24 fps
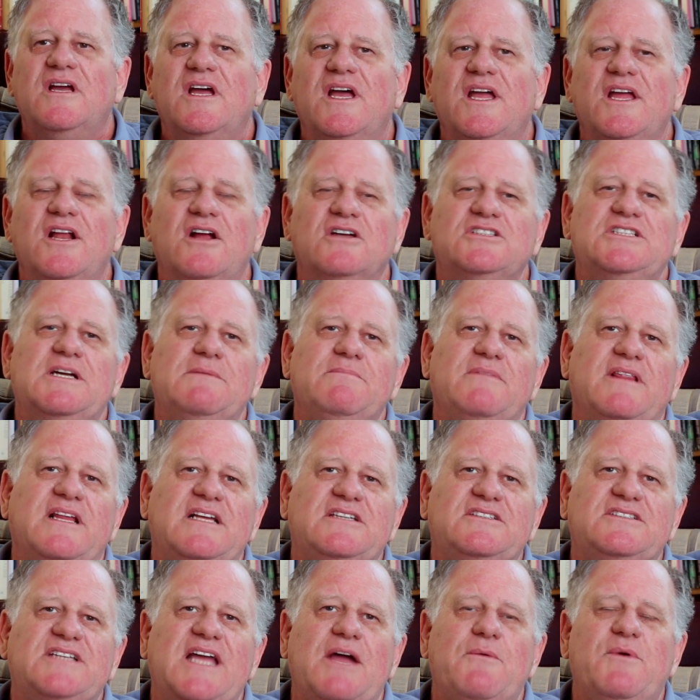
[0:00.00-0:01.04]
You know,
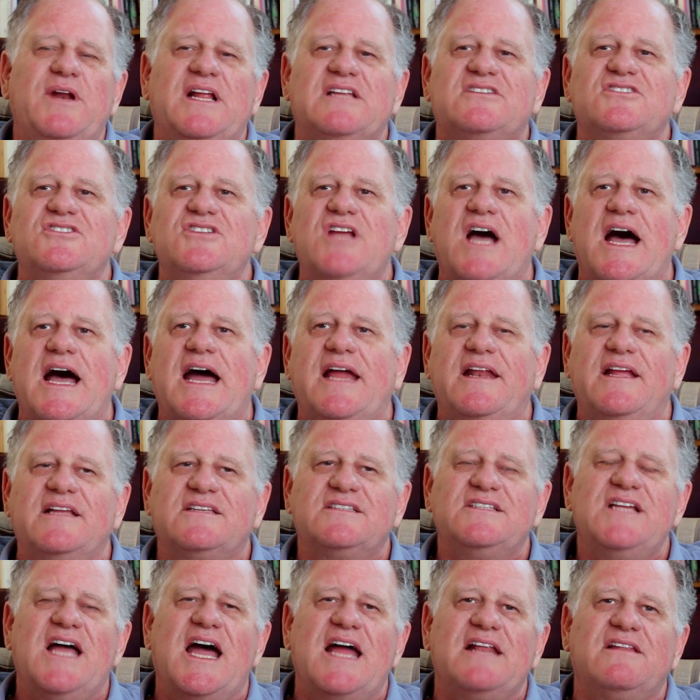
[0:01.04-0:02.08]
let's say what it's not.
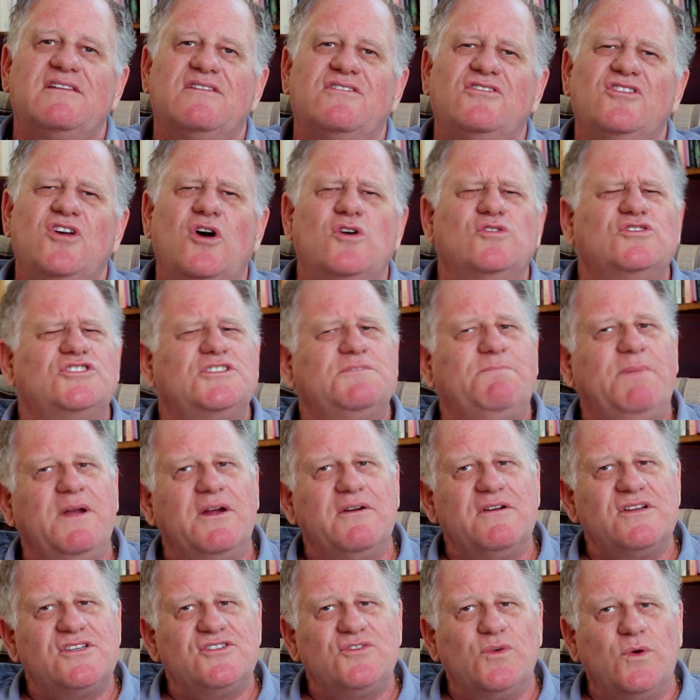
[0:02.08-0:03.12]
It's not so
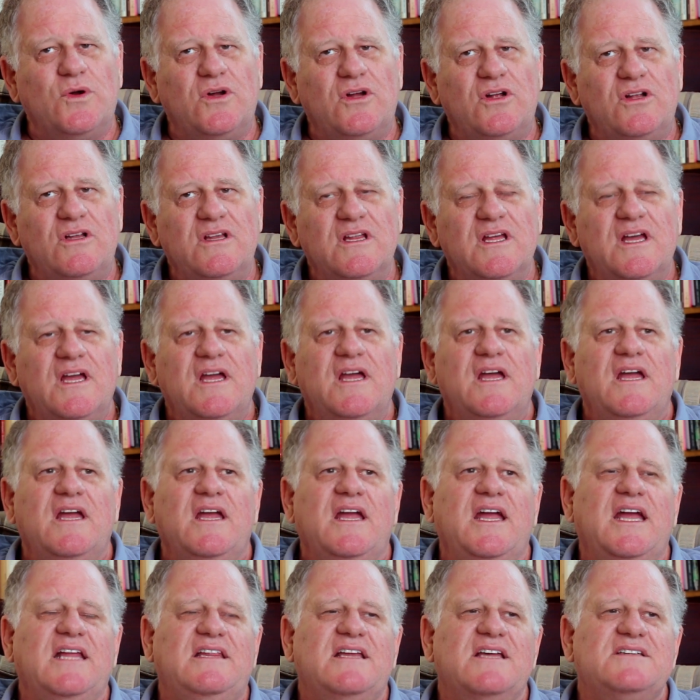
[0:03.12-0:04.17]
spiritual.
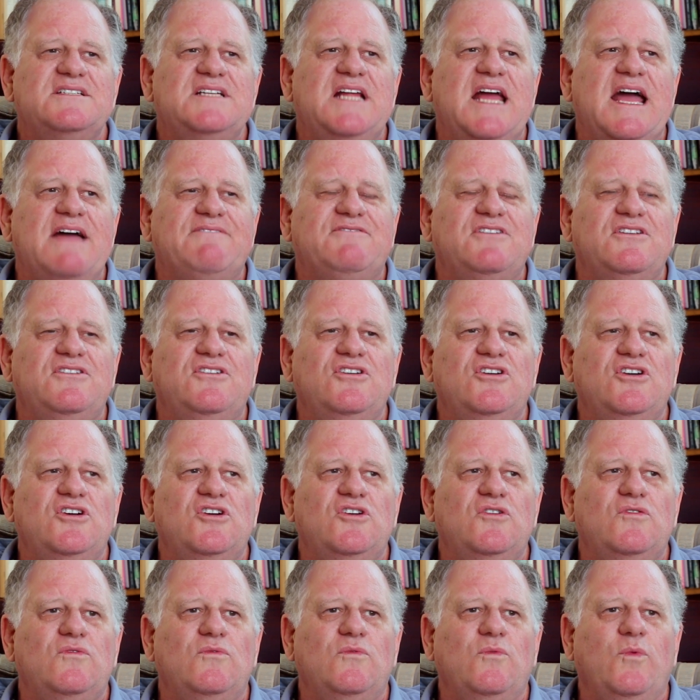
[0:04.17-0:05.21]
It doesn't have to
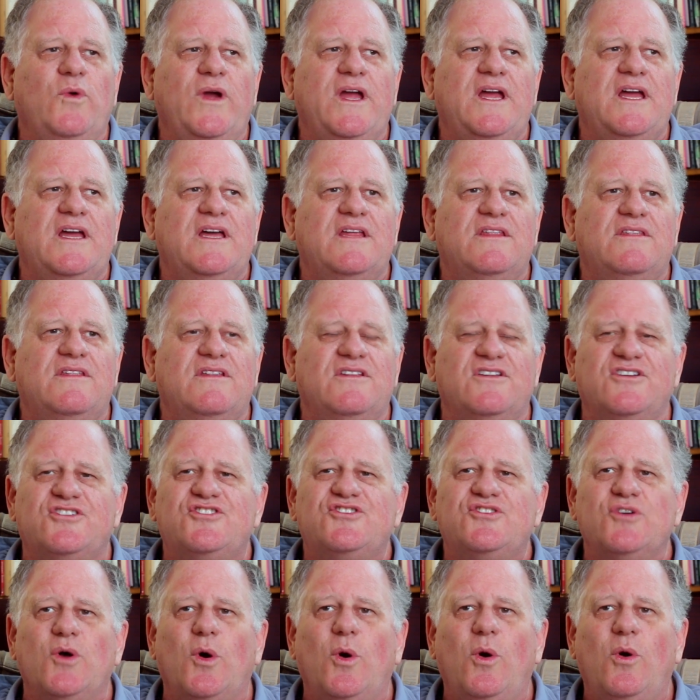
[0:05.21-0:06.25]
do with the
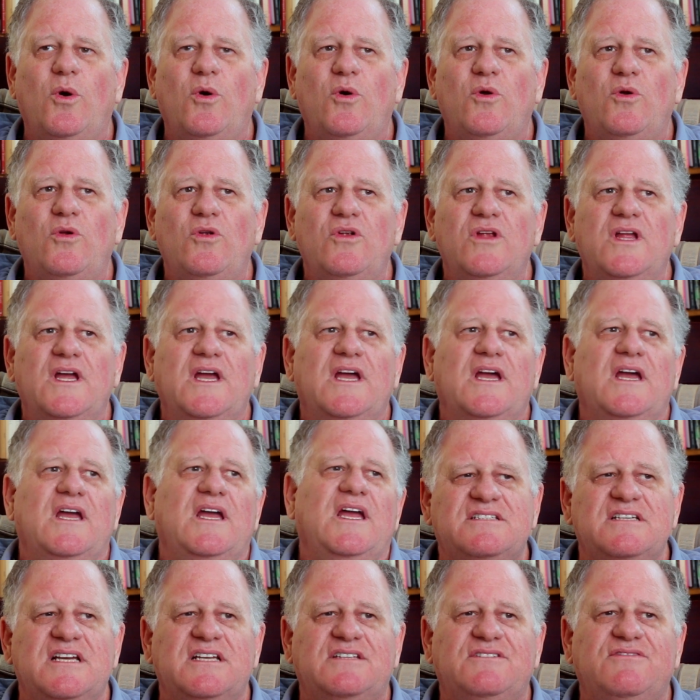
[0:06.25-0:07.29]
soul.
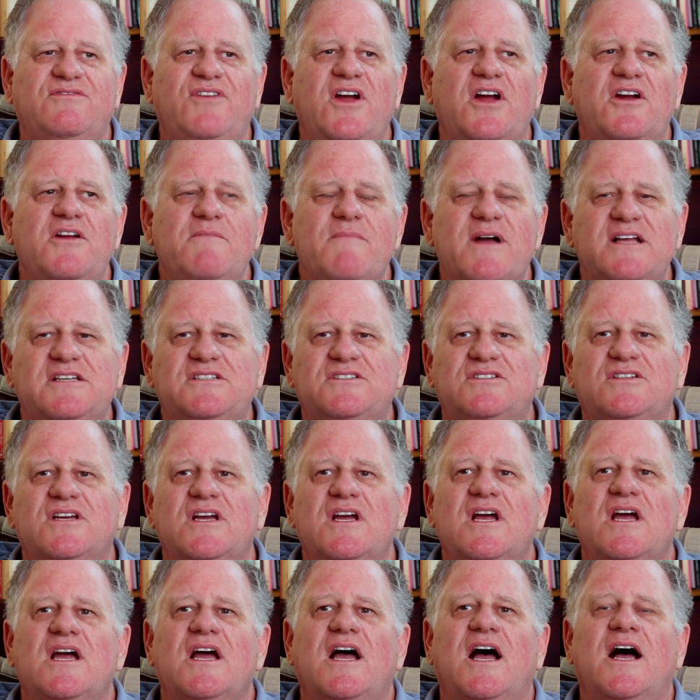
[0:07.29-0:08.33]
It's very much
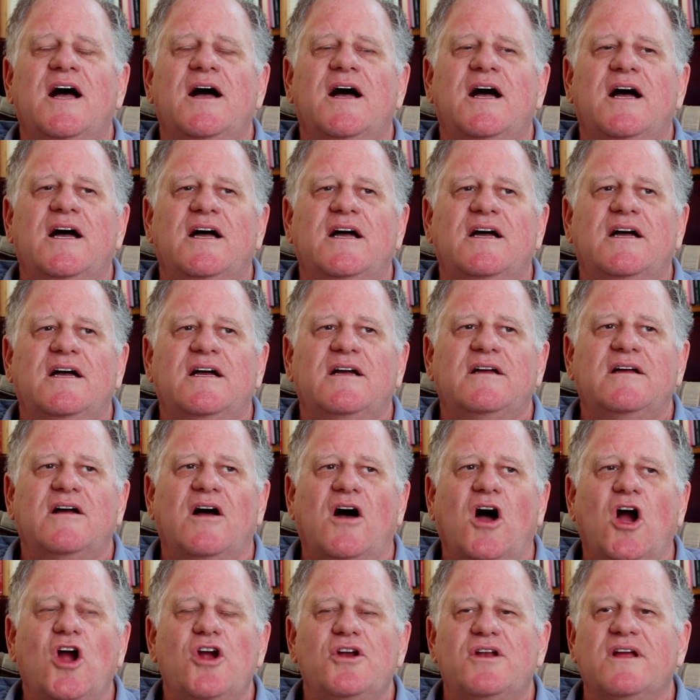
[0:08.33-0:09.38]

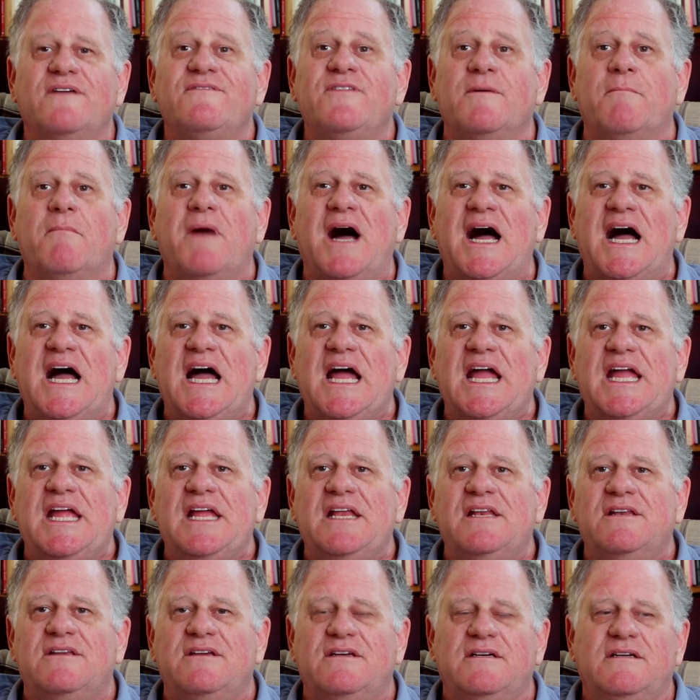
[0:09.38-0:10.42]
art of the
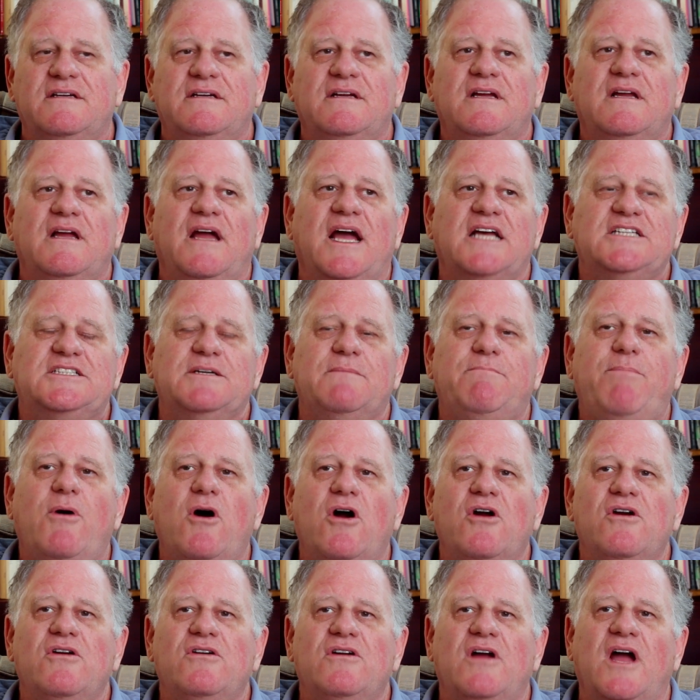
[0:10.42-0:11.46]
mind as
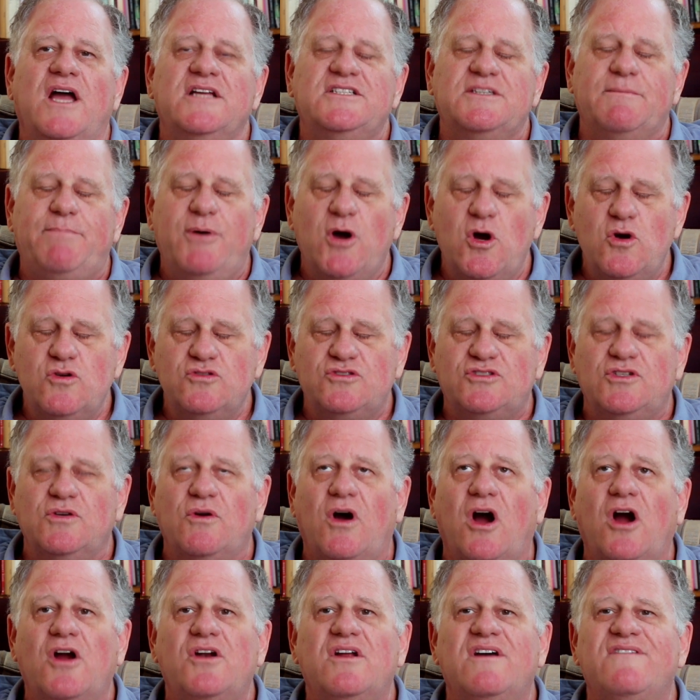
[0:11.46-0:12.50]
opposed
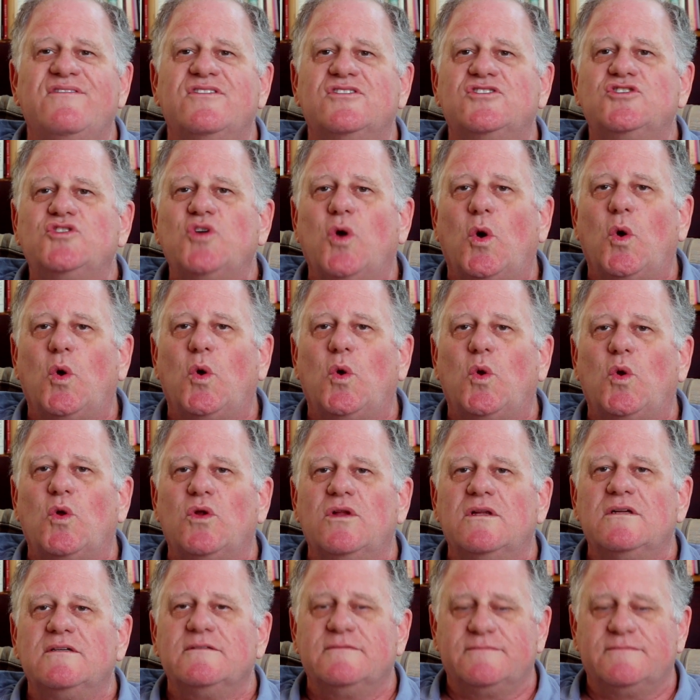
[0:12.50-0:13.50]
to art of the soul.